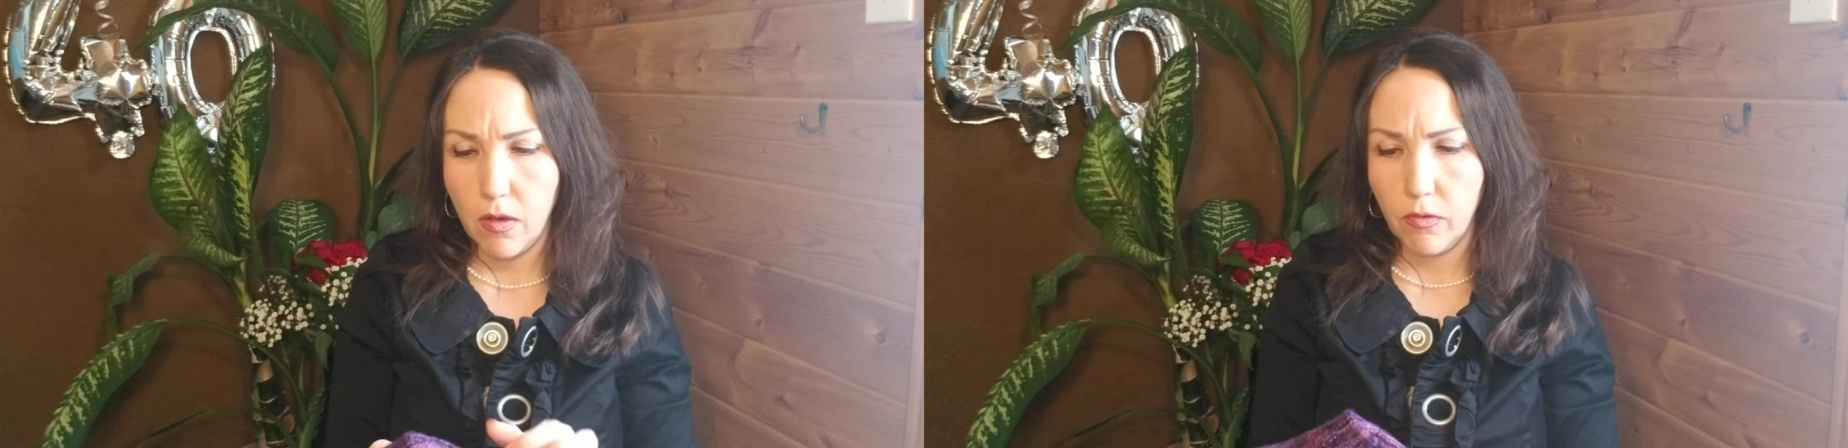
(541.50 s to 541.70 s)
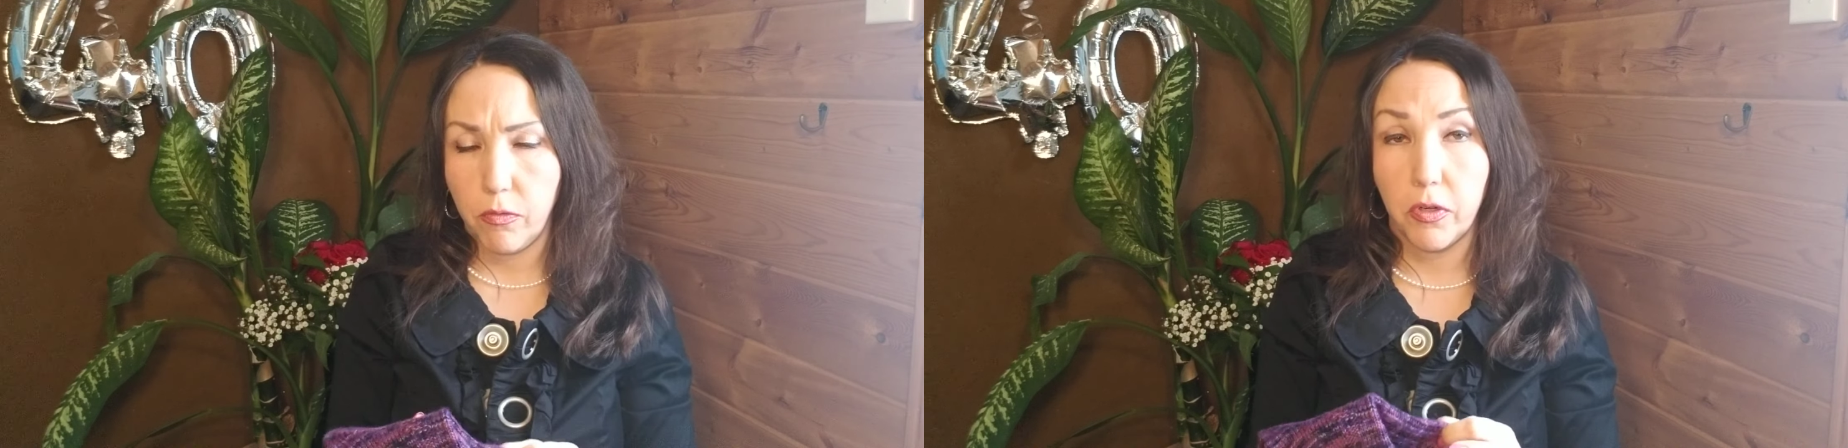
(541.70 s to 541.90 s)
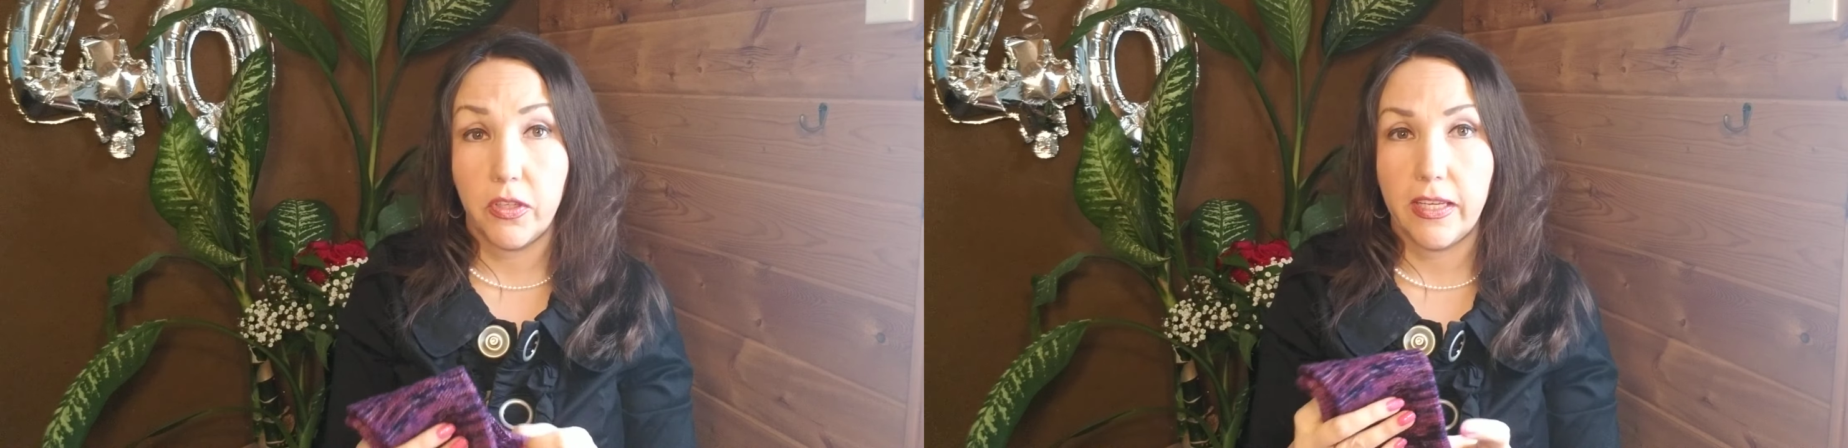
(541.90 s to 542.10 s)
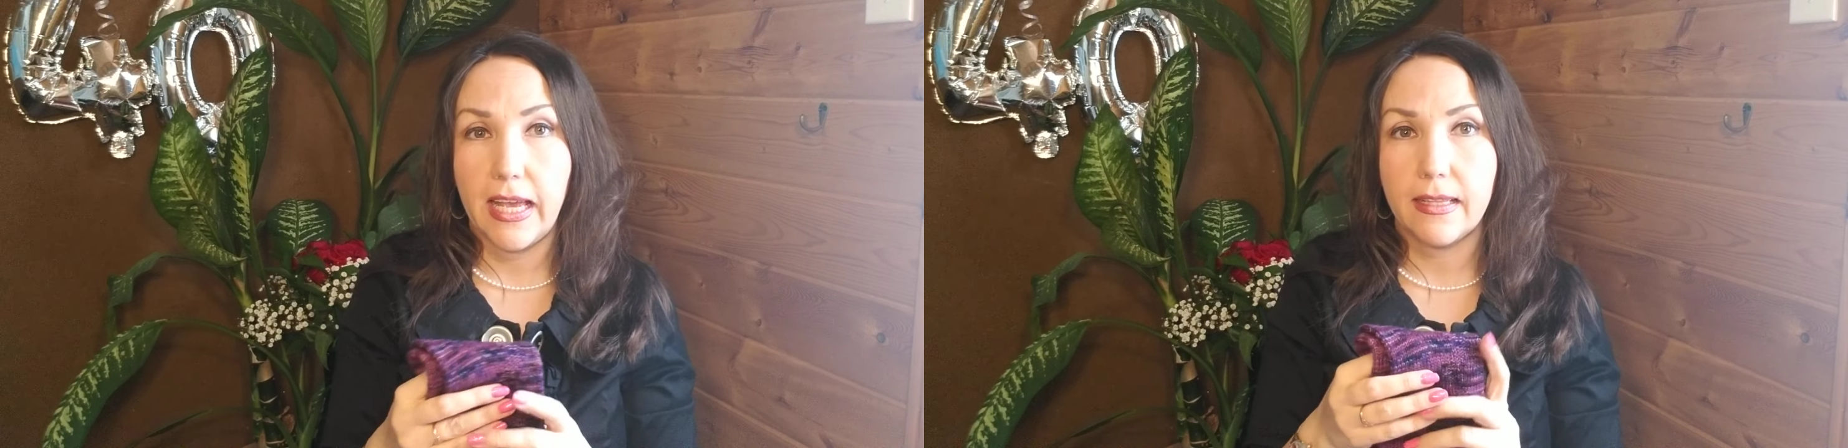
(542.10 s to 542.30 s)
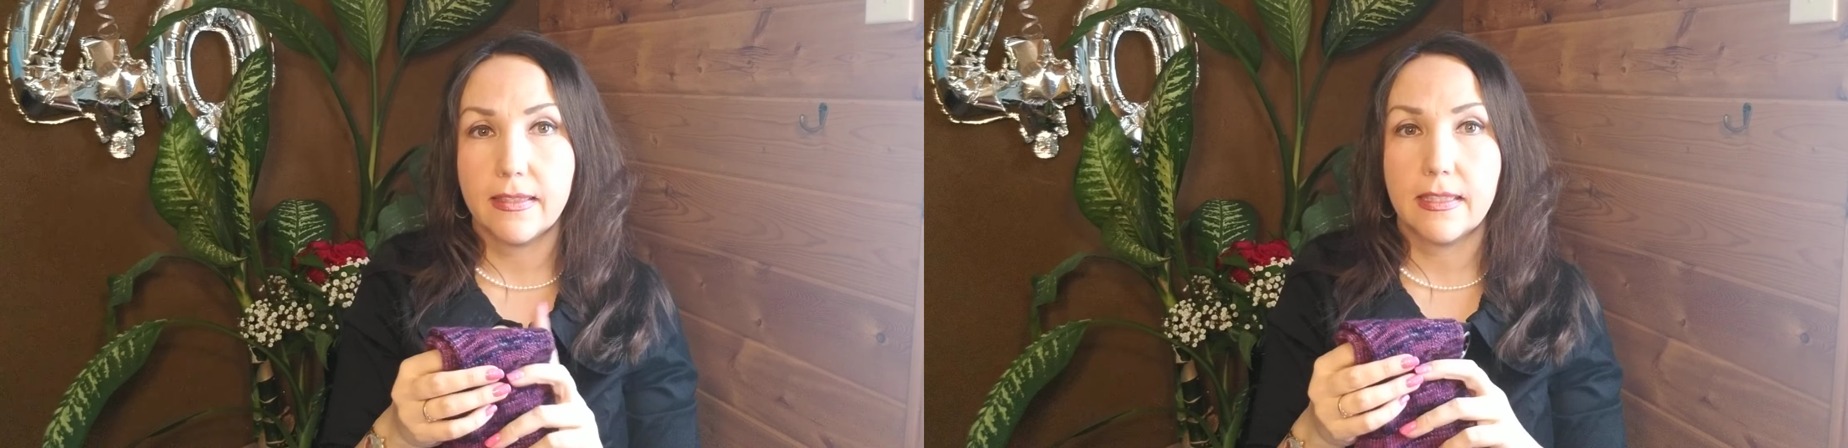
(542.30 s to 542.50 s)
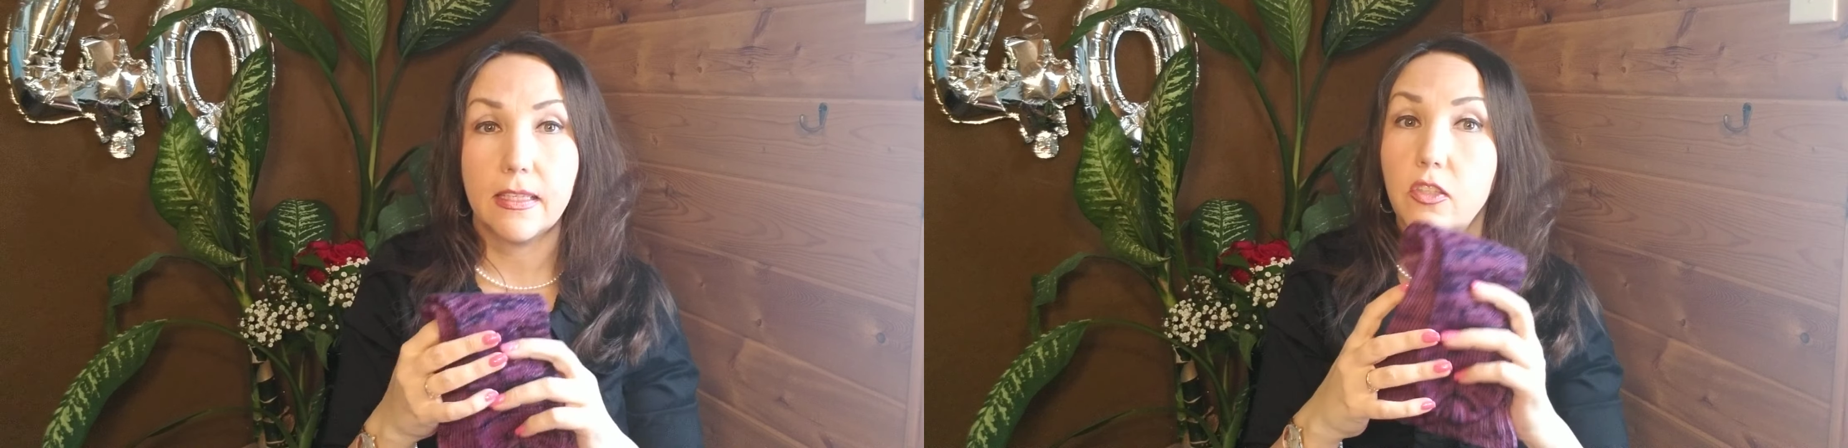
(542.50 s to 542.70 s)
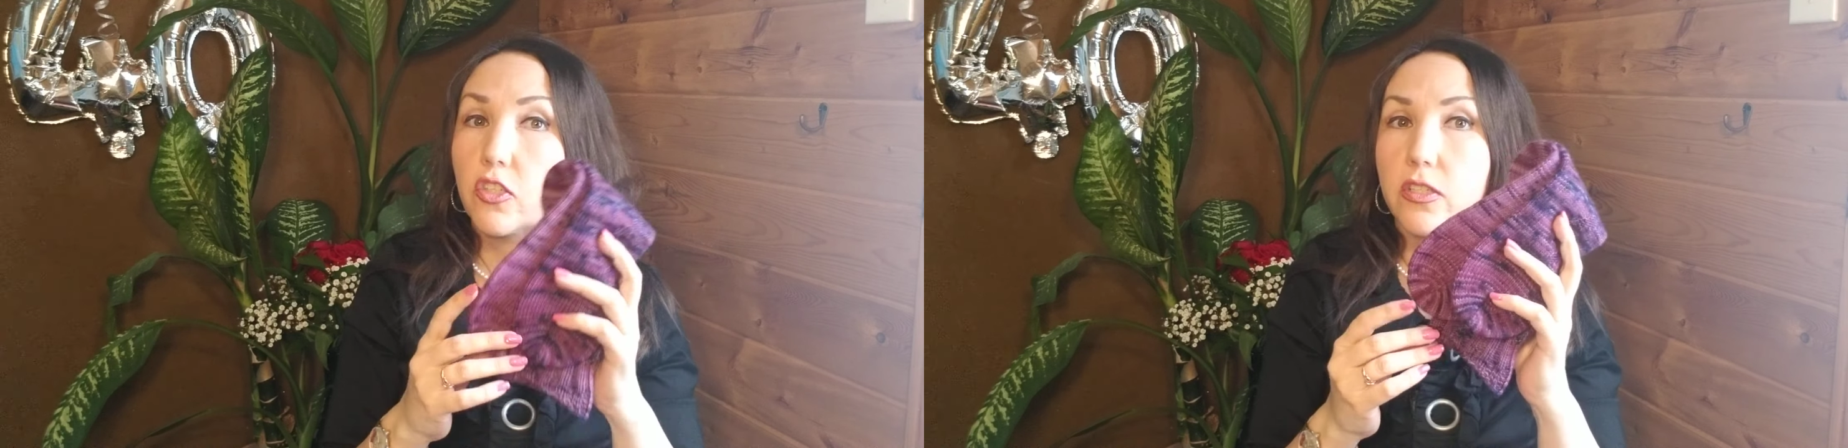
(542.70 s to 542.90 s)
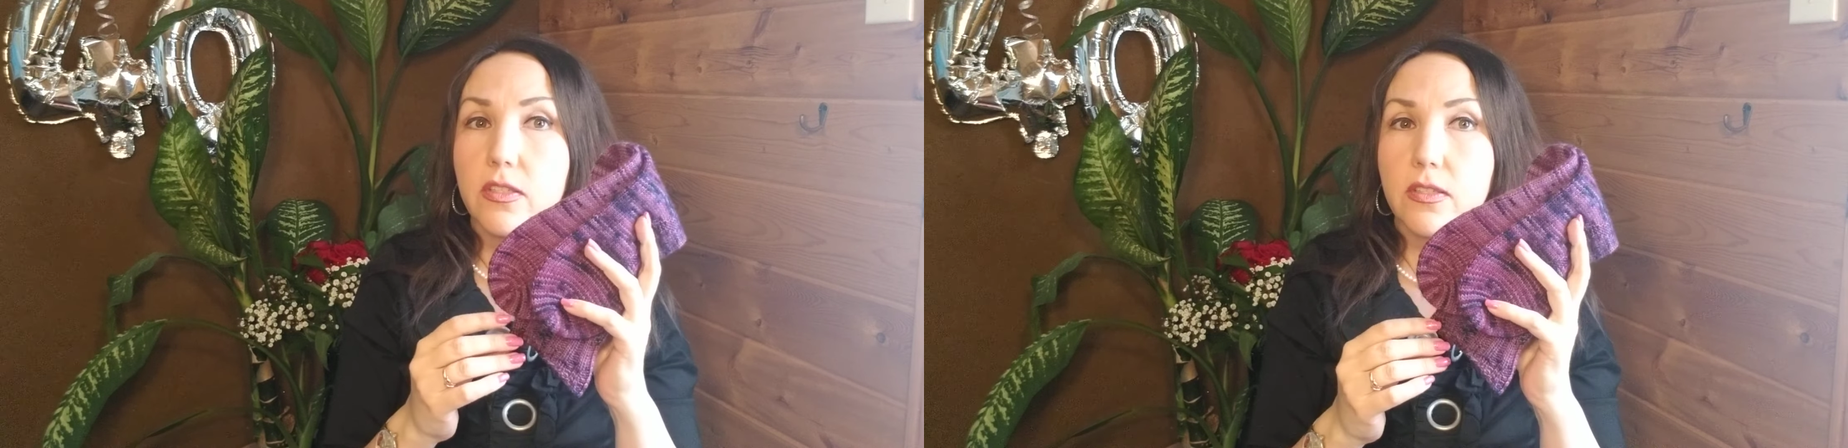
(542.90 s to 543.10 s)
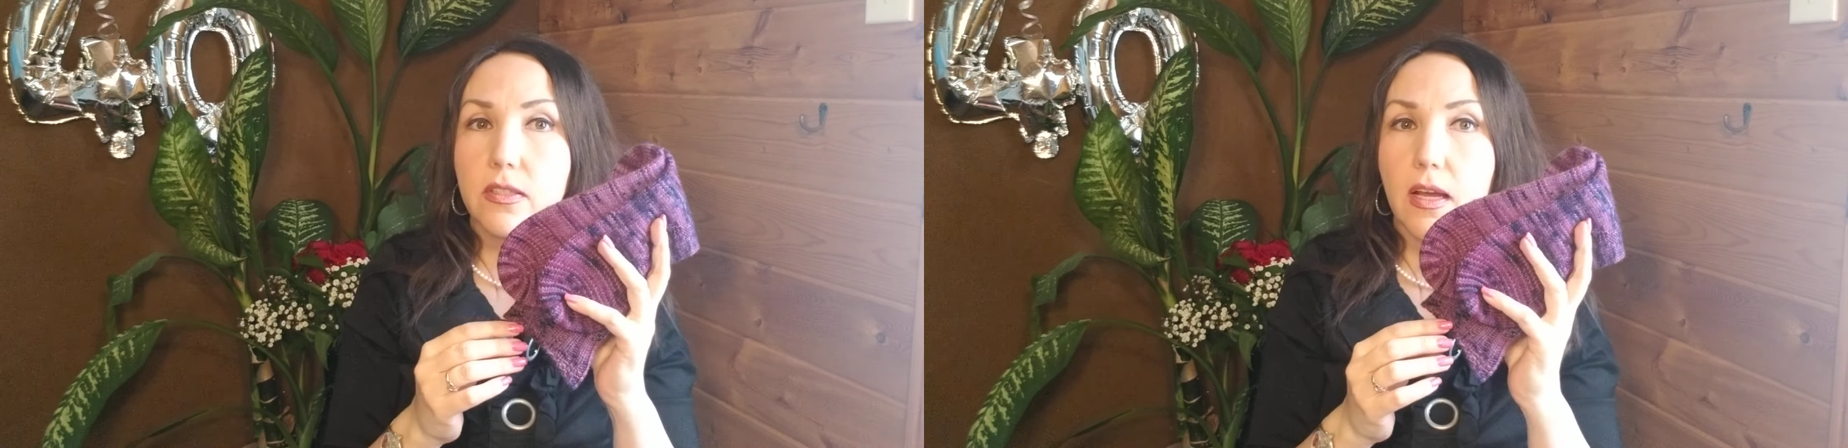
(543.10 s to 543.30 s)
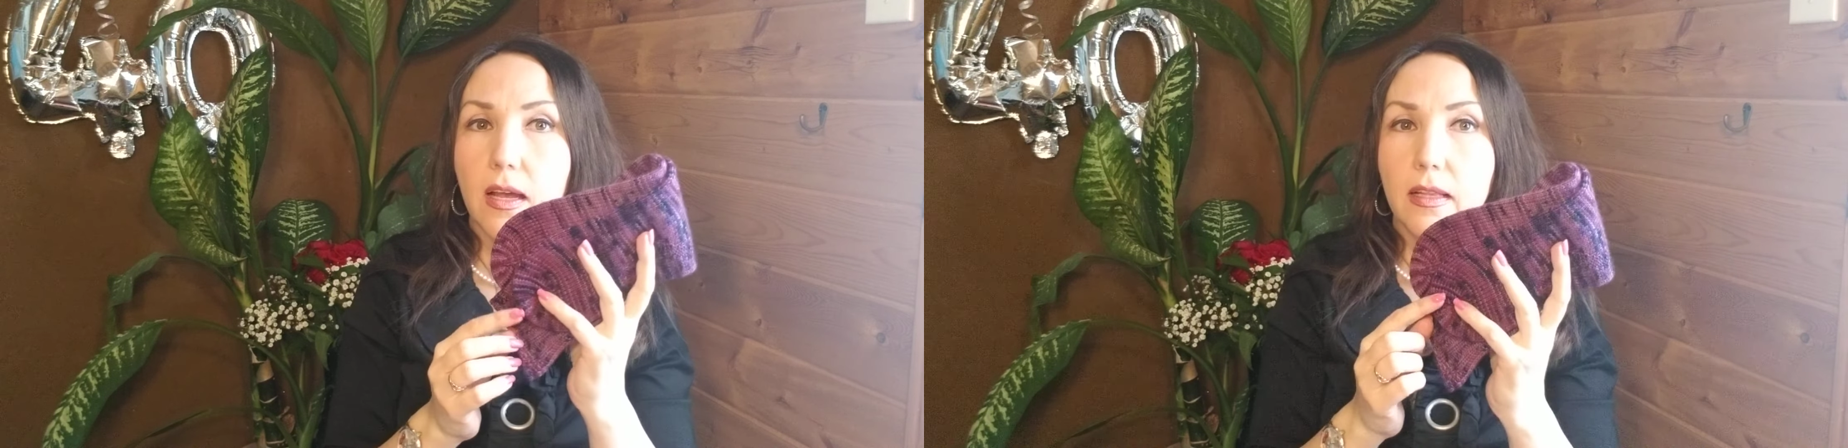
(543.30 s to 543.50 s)
48 stitches,
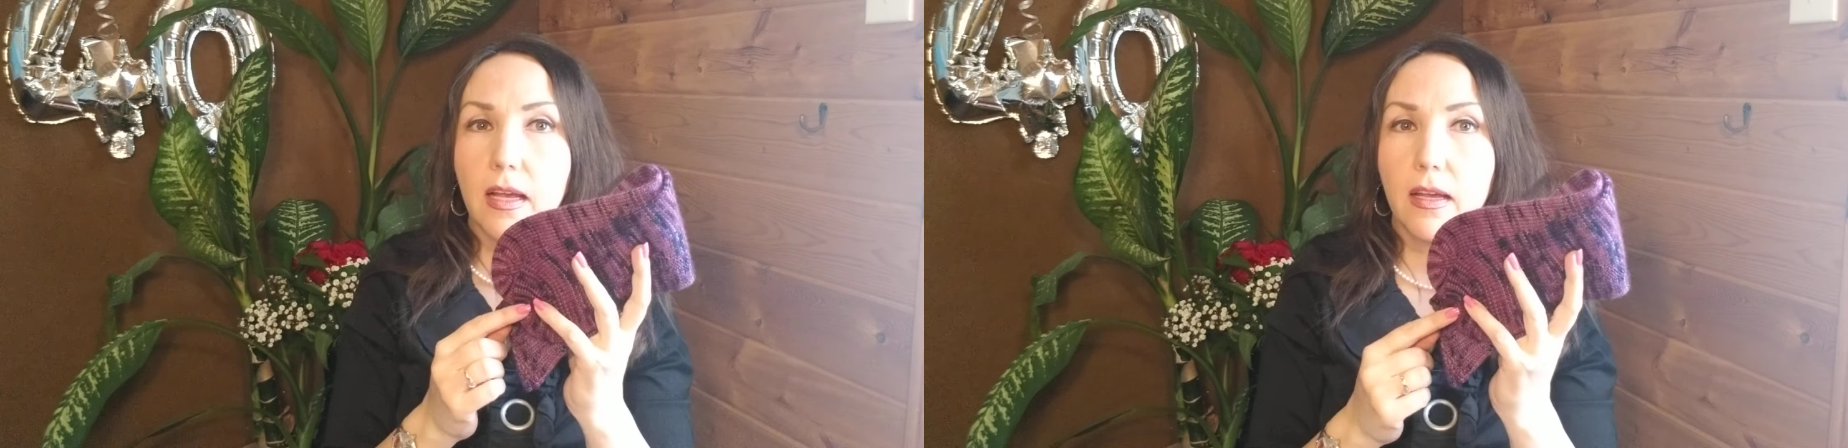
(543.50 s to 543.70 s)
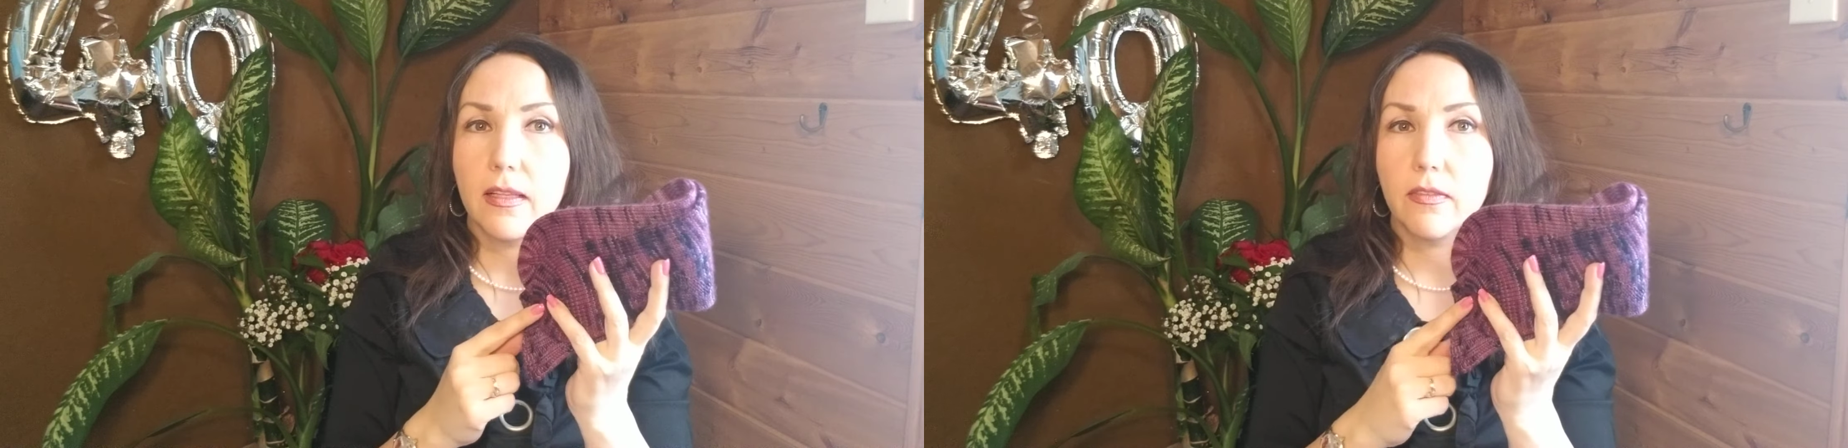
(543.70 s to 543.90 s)
and it